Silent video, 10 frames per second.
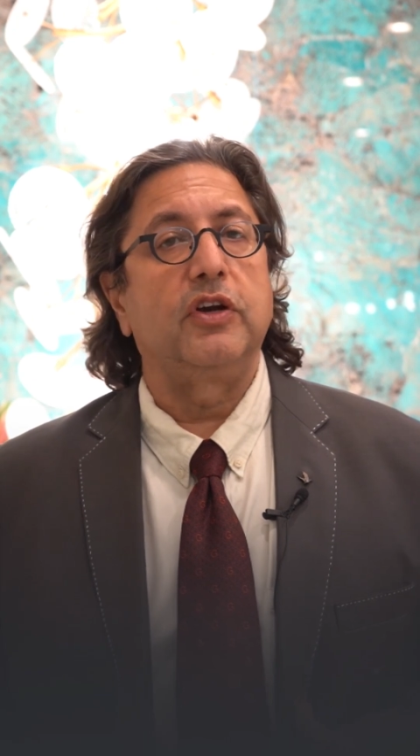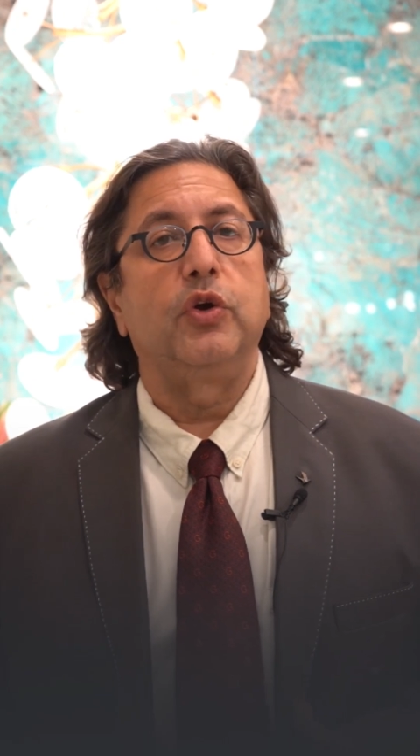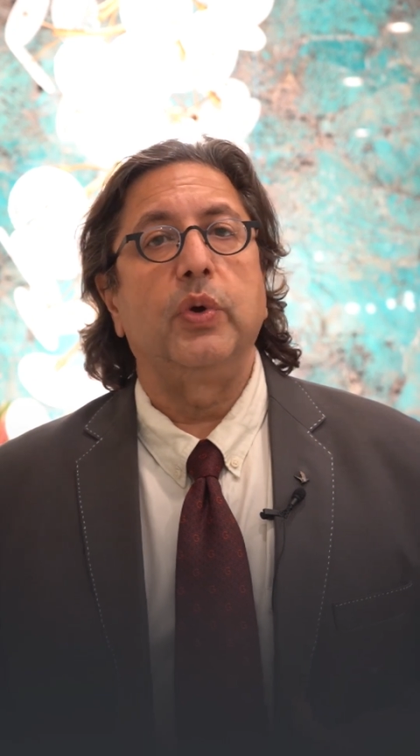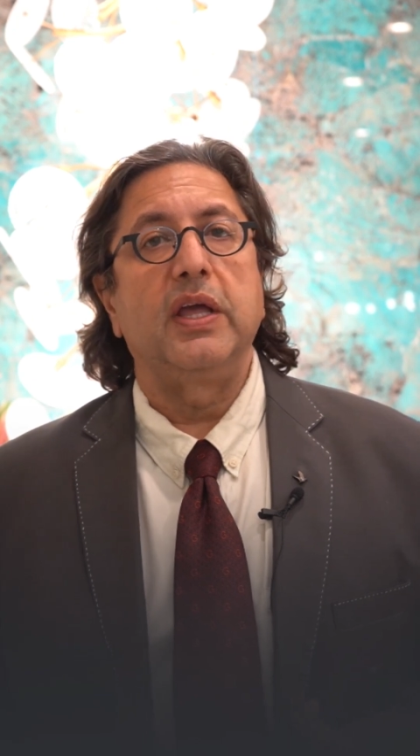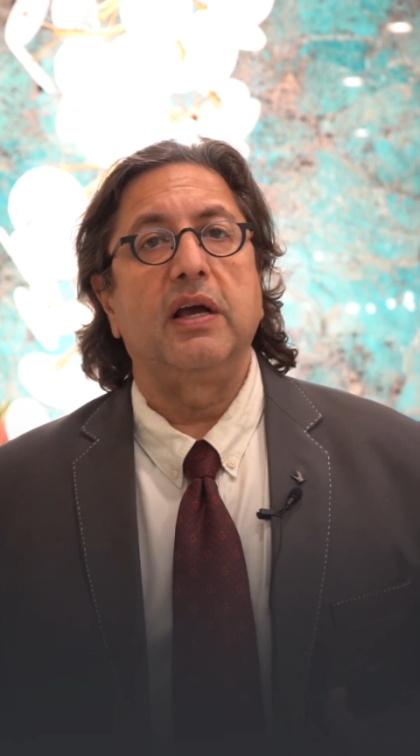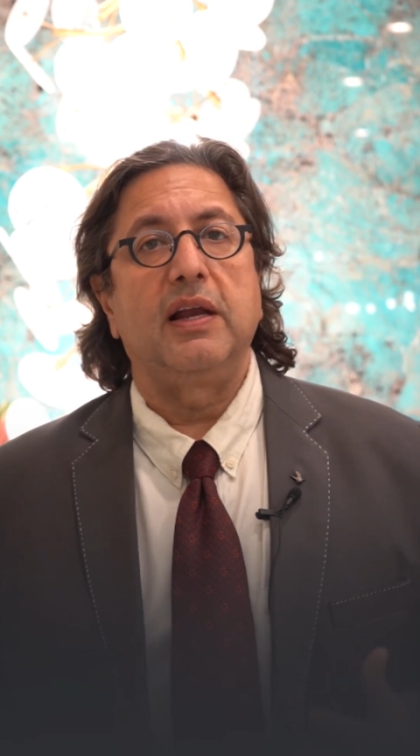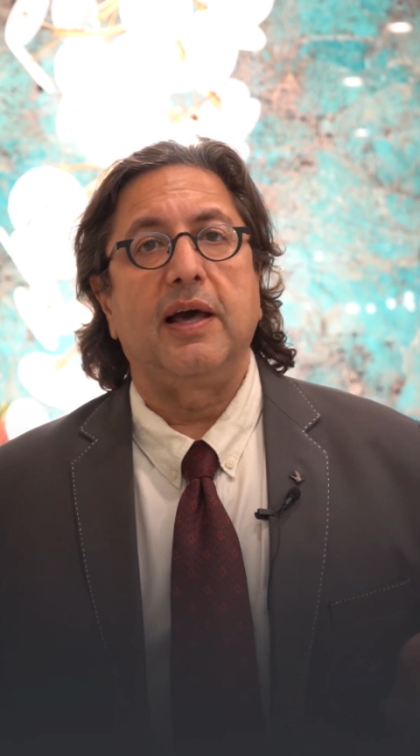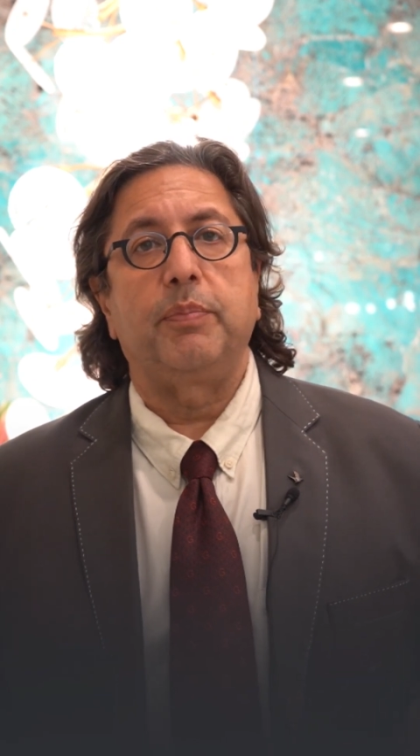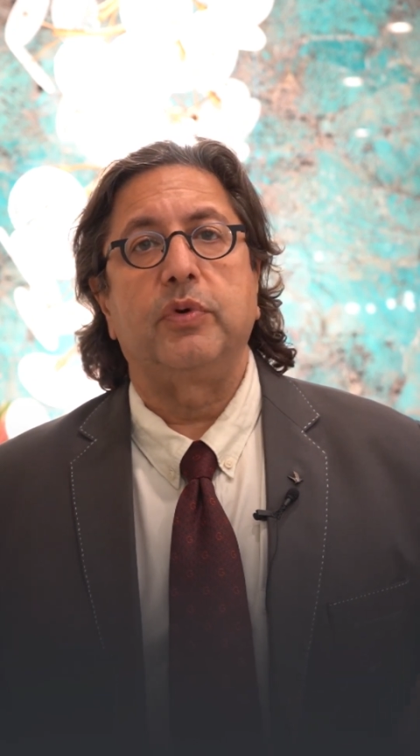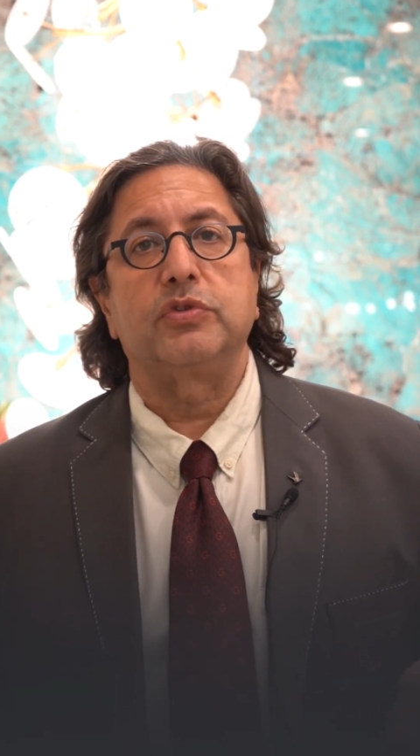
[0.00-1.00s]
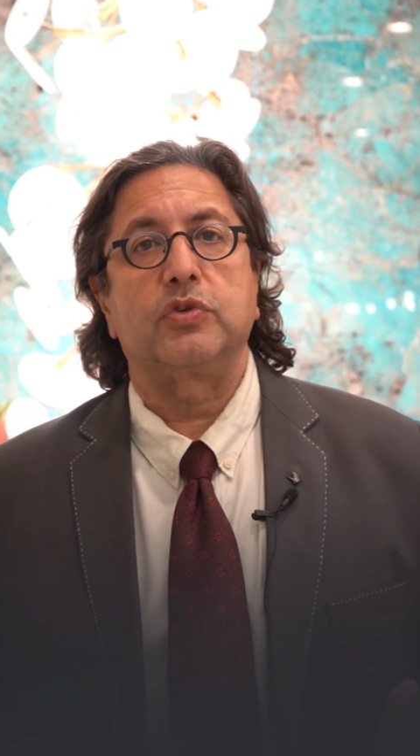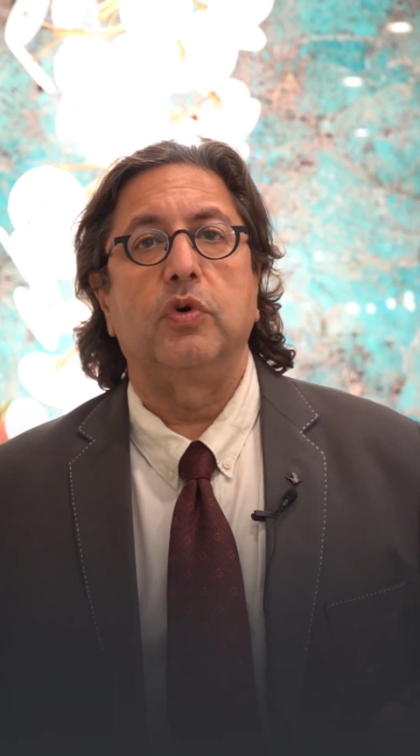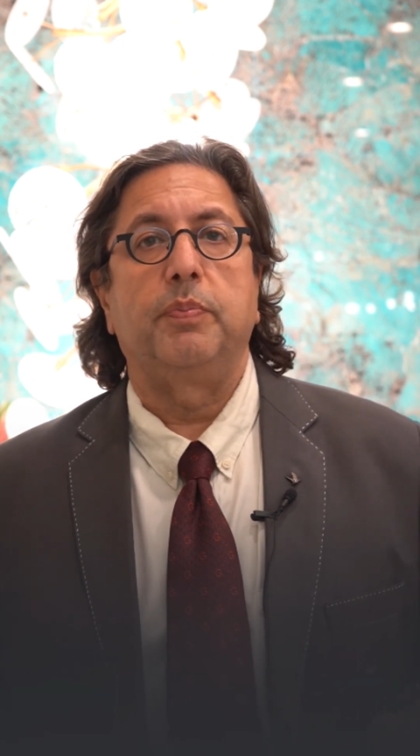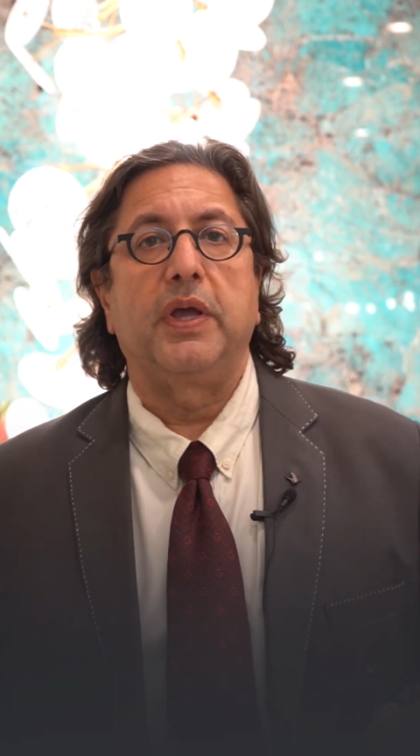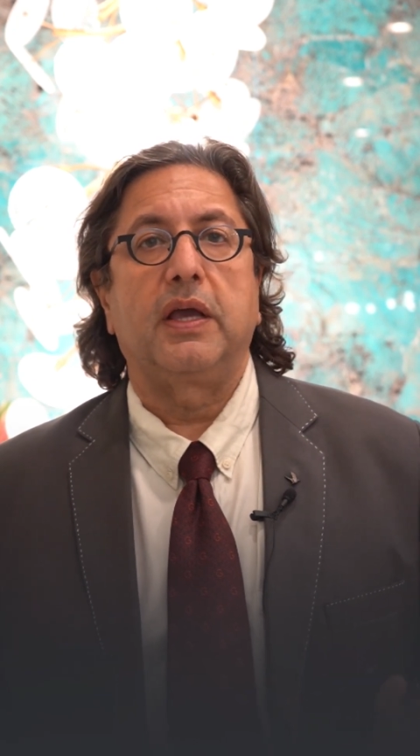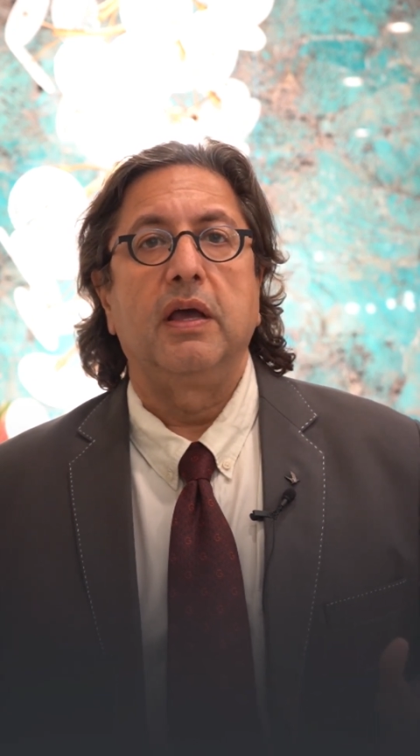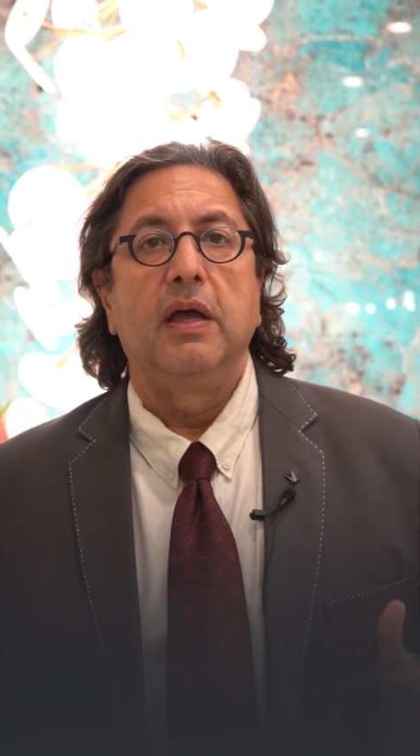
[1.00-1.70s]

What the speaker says: doing a laparoscopic